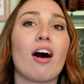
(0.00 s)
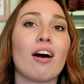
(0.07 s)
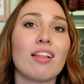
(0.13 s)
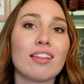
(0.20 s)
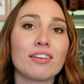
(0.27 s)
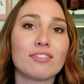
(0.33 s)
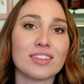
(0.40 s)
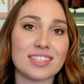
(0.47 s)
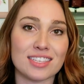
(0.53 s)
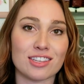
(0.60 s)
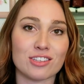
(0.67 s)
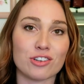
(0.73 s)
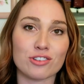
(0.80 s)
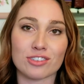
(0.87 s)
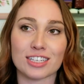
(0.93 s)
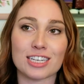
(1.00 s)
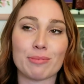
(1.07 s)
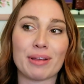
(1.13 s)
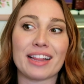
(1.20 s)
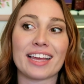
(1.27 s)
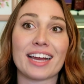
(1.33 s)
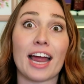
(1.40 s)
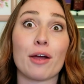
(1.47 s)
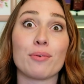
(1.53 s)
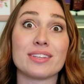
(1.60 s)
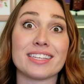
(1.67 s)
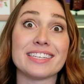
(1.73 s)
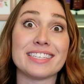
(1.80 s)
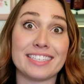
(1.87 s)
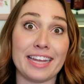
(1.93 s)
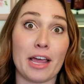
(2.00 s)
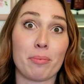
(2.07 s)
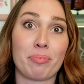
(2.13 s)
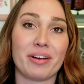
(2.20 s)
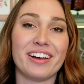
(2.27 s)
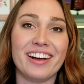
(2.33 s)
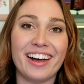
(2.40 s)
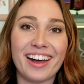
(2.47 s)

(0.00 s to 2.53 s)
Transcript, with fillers: all of the sisters looked at me like I was a dip